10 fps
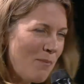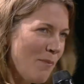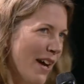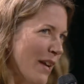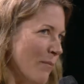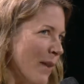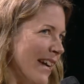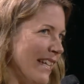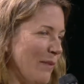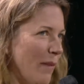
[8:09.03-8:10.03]
I
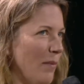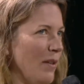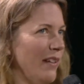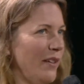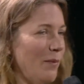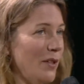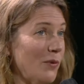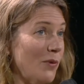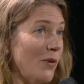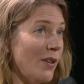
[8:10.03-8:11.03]
might maybe a little bit,
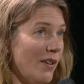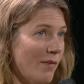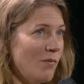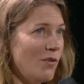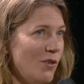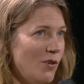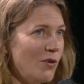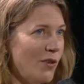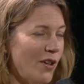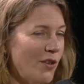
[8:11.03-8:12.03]
or due
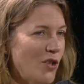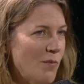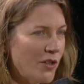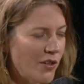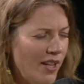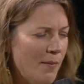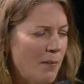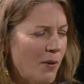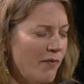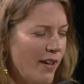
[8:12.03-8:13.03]
to our consumer. So let me
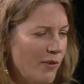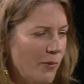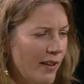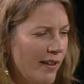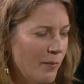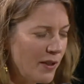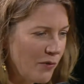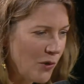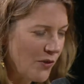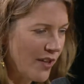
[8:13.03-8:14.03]
provide you with a little bit
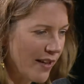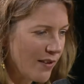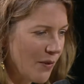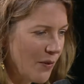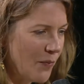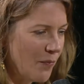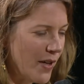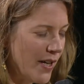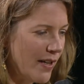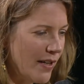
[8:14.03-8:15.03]
of context. So
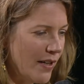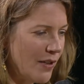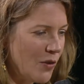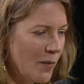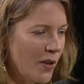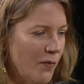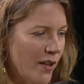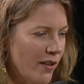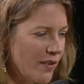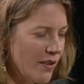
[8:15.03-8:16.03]
Tommy
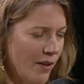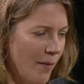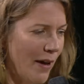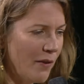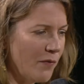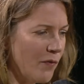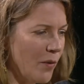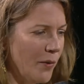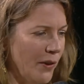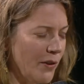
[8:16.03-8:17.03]
Hilfiger is about a
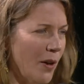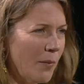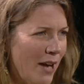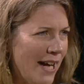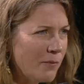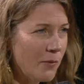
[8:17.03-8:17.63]
$4 billion brand.